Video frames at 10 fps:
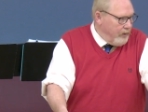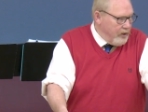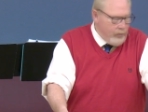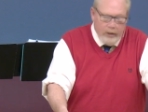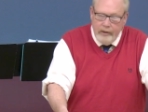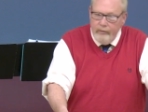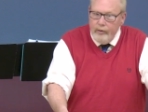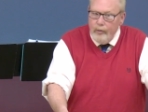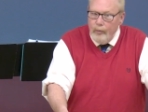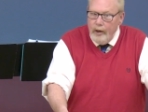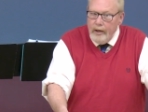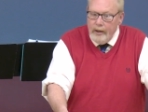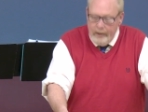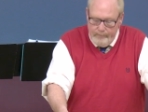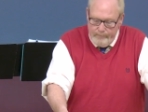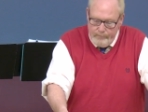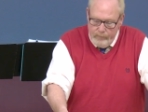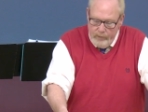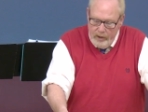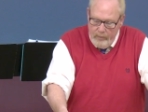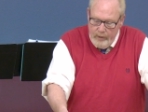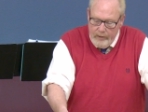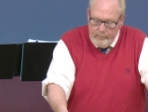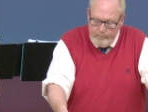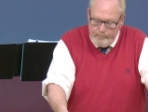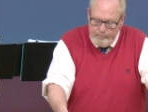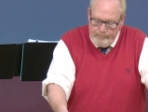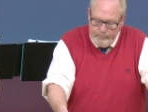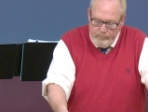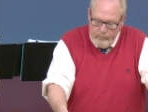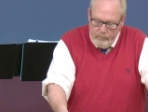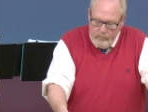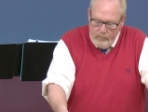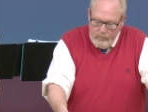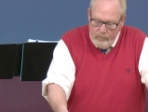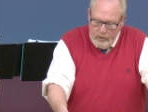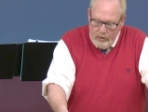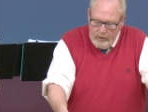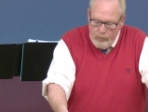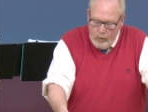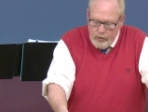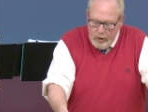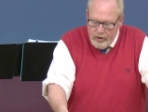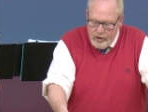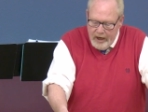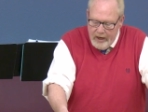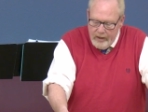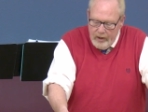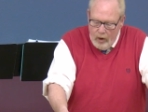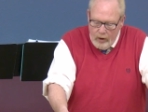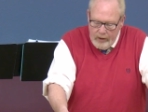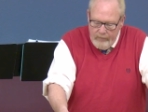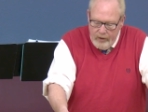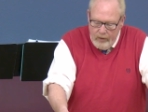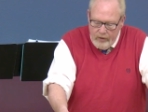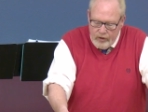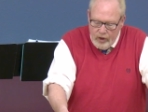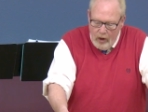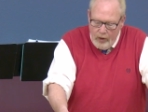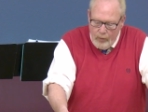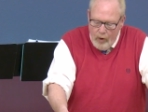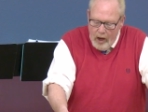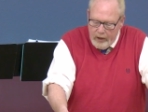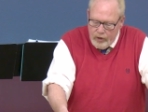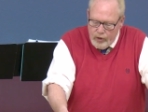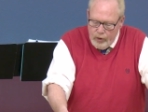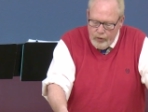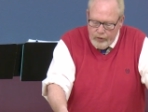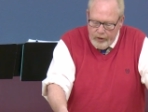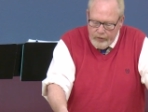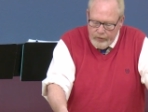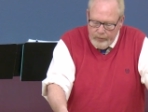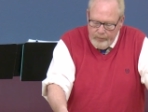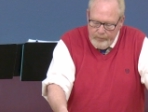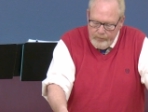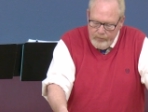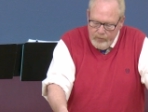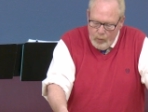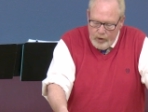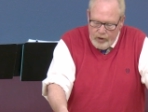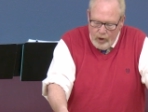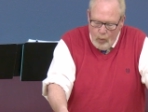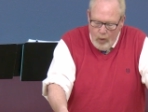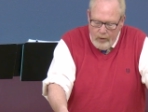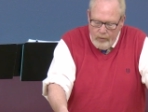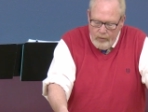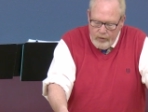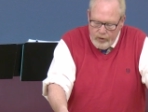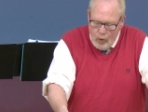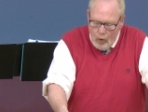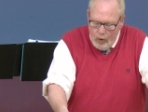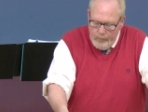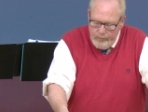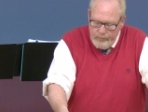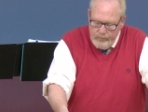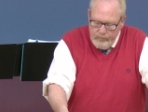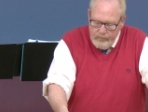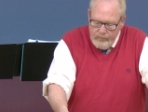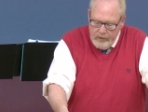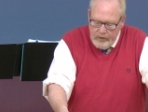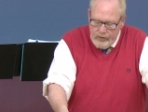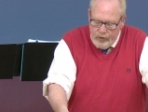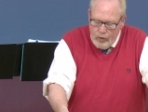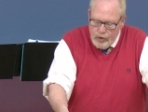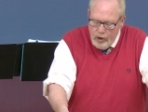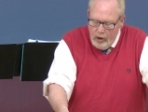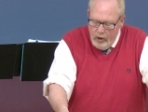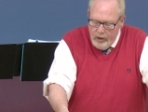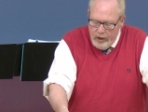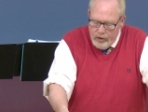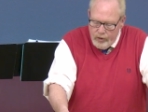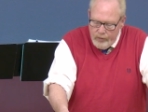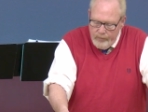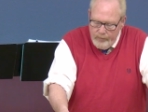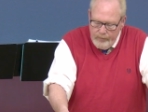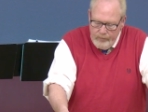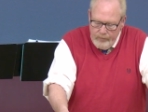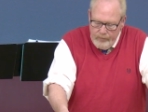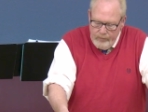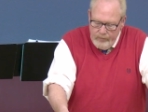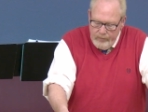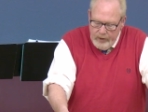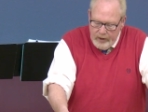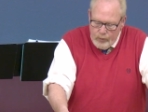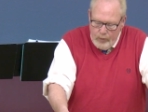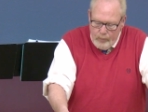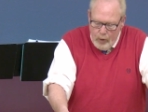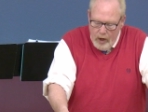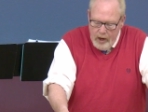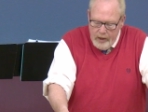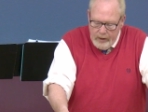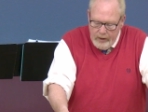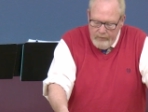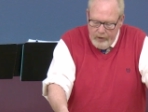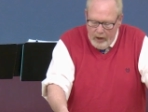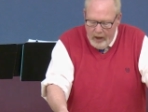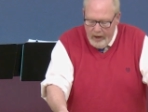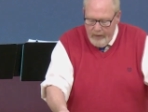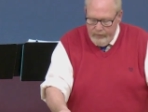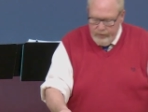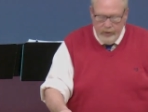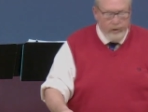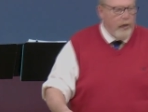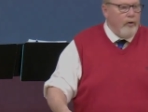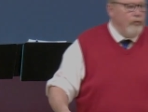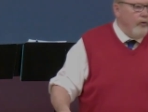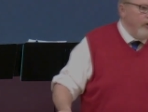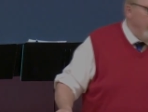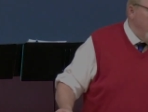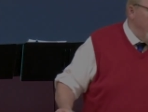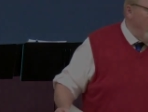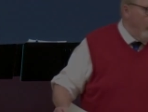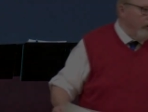as we live it rightly. Amen. Loved ones, our standing, our living on the solid rock assures us we shall weather the storm, and so shall our nation as we pray and live the lives that God has ordained for